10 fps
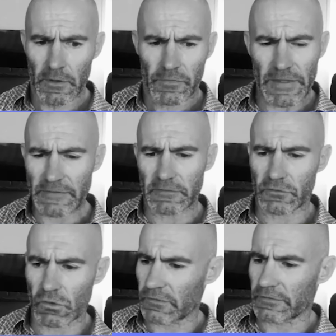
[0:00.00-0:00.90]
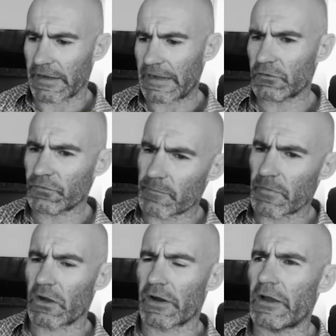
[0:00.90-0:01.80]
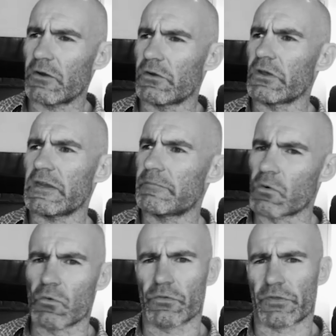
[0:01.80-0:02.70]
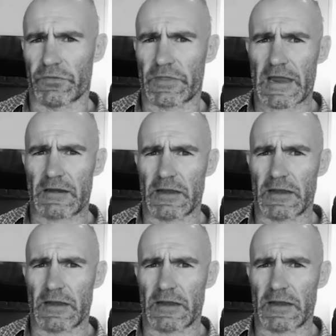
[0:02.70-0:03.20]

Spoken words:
that's as good as it gets for me. I don't need more than that.